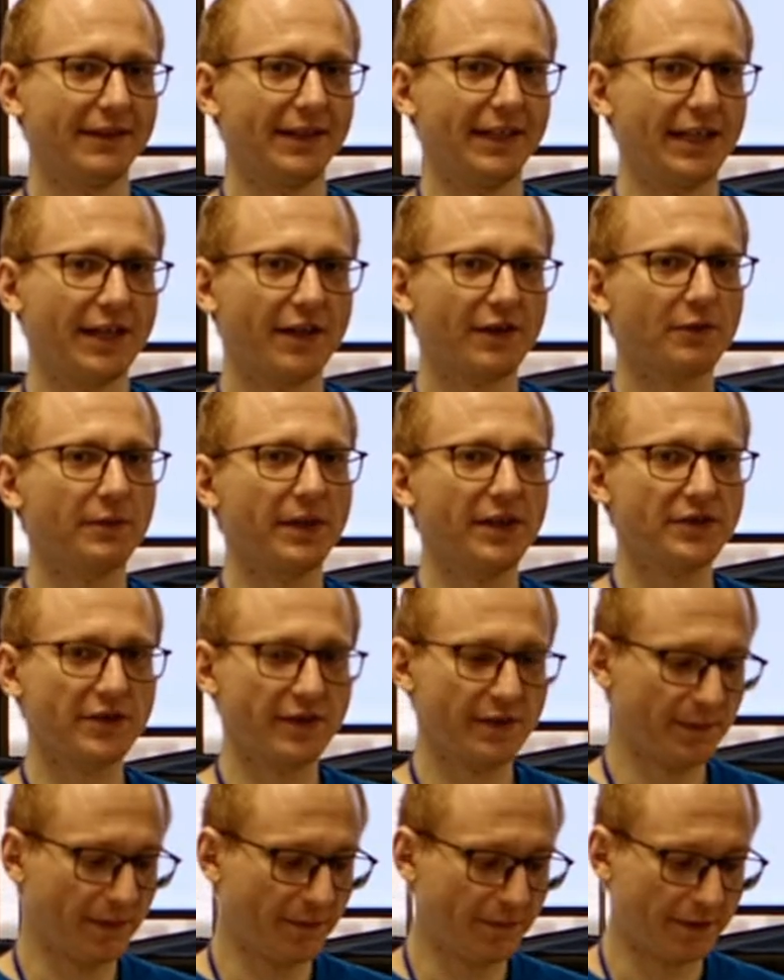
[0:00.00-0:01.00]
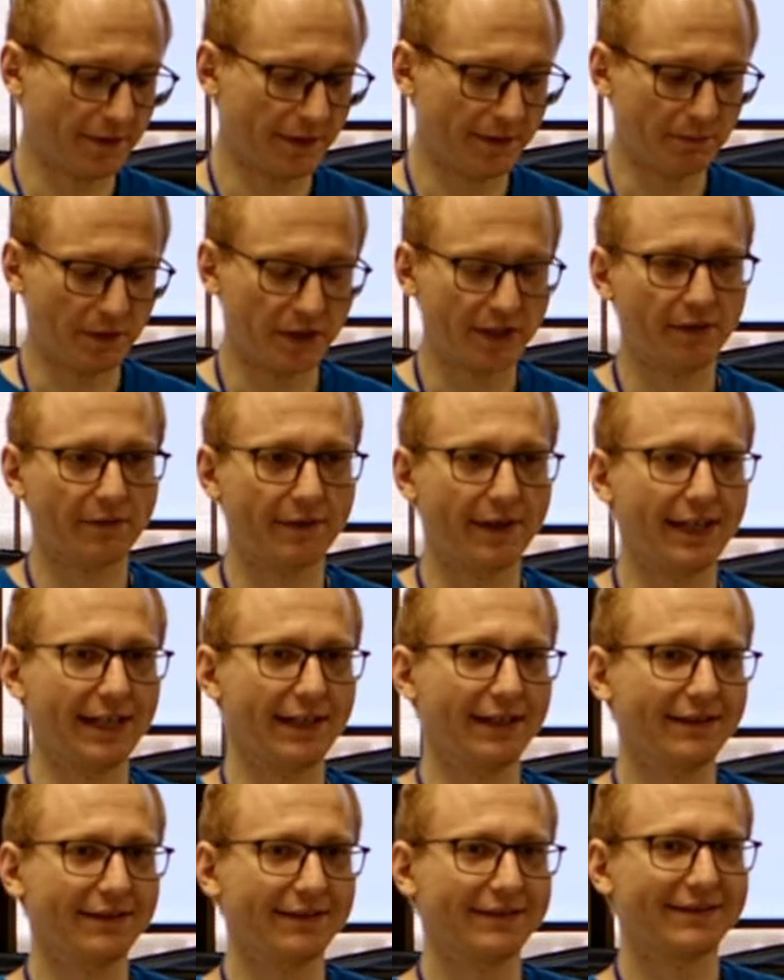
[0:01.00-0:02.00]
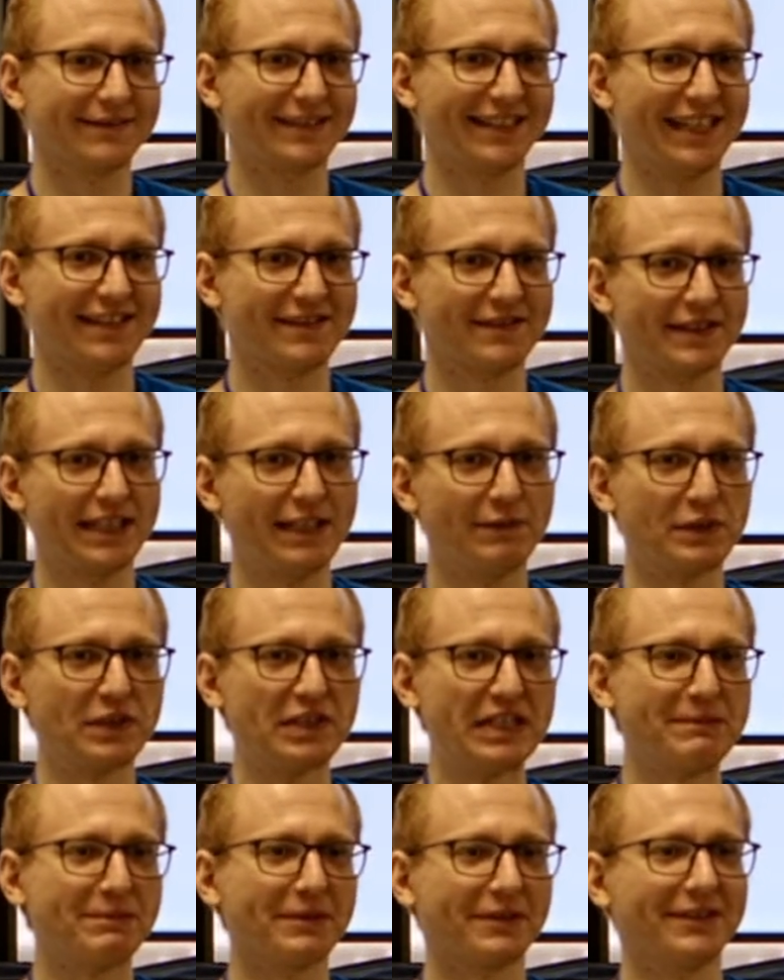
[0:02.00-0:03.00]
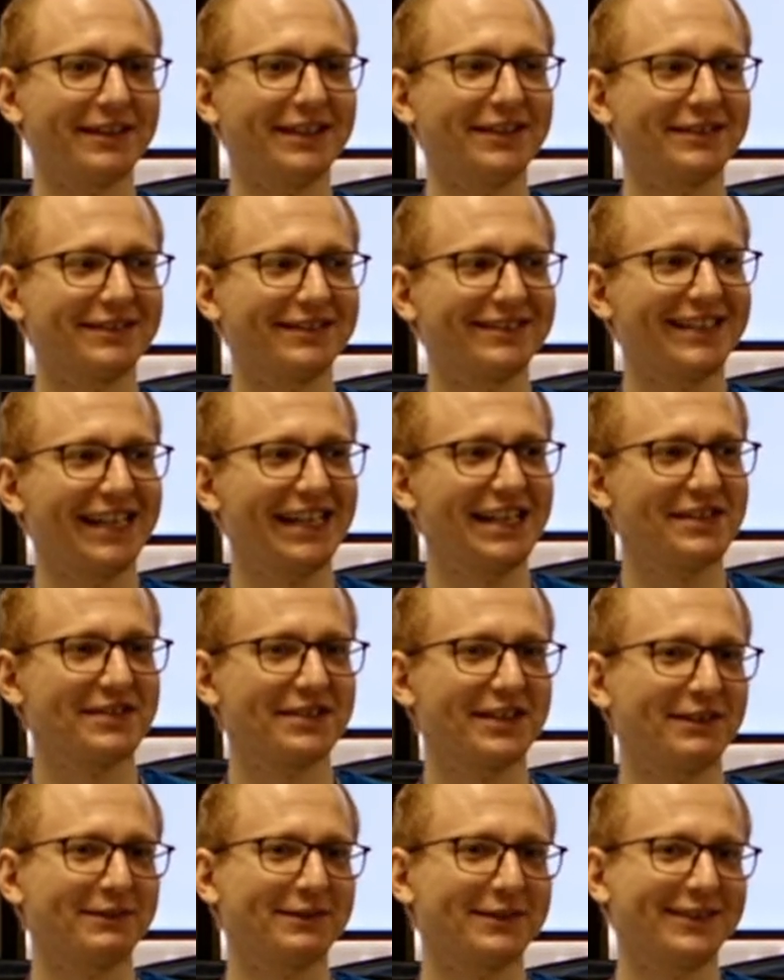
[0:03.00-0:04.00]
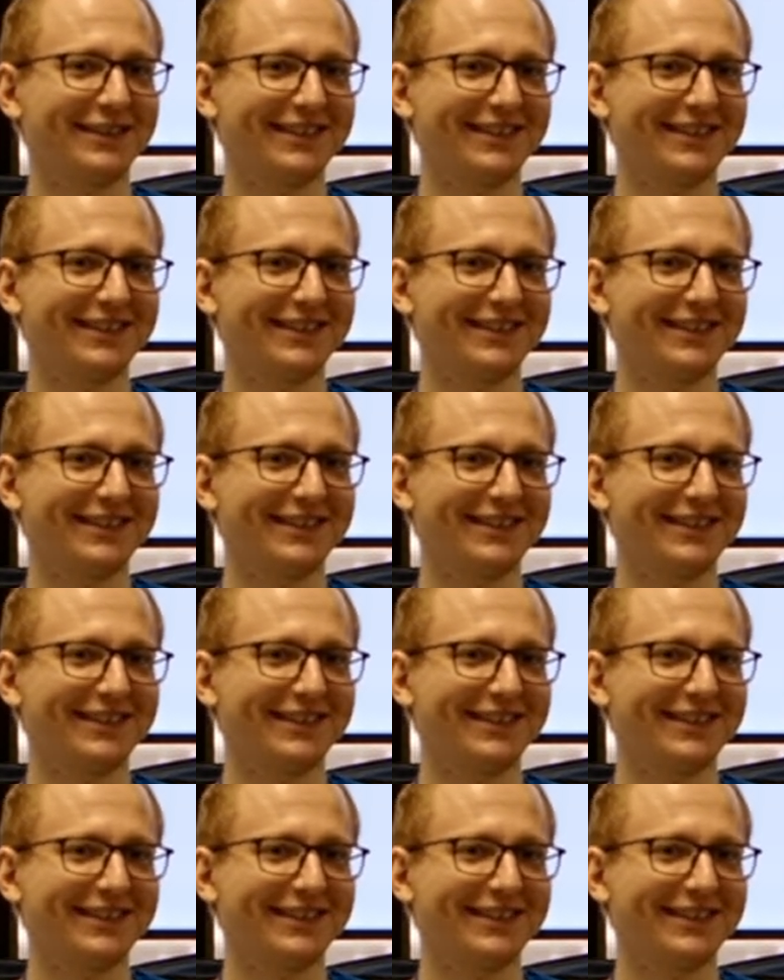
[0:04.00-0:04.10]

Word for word: Any other questions before multithreading gets even deeper into techie stuff?